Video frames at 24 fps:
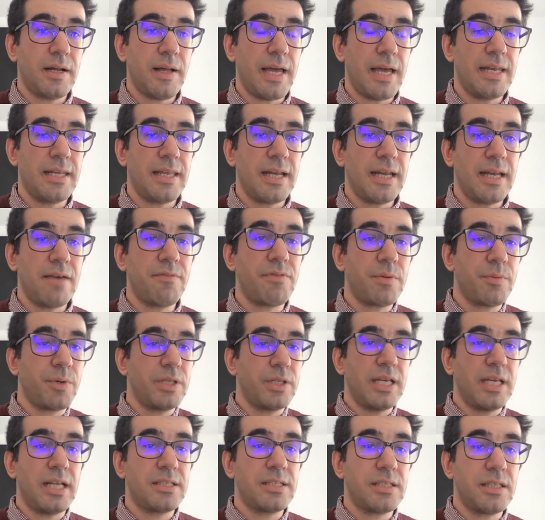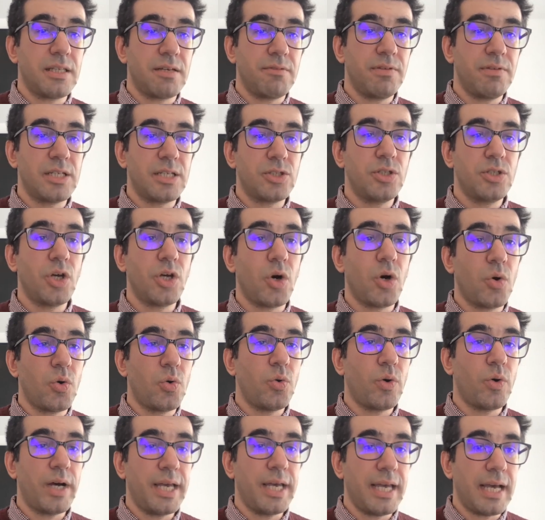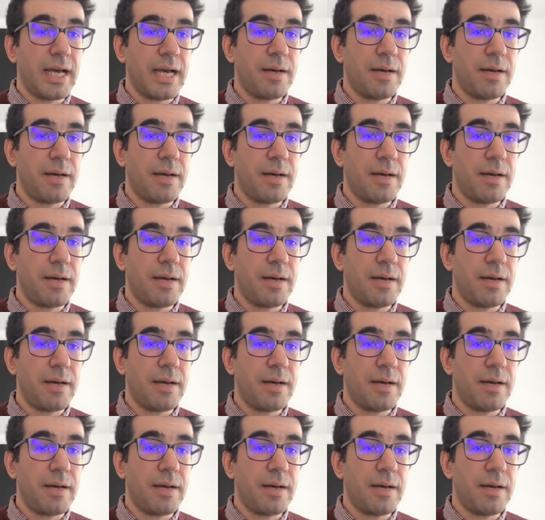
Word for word: and then everybody else in the village know who i